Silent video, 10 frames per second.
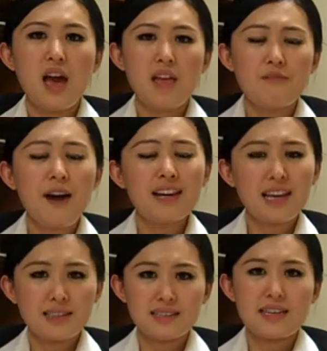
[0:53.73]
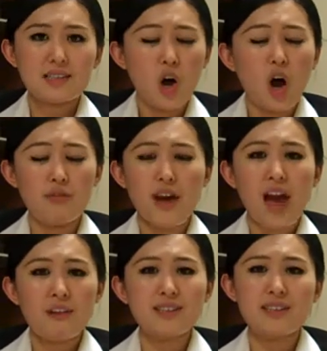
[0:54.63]
And finance is core of
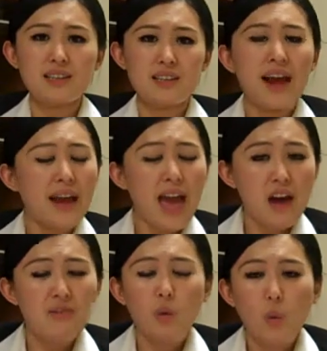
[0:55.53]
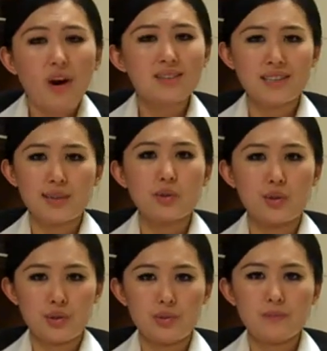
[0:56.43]
everything that I ever wanted
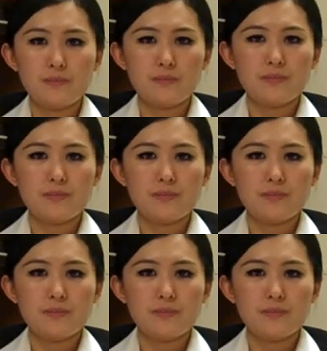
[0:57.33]
to do.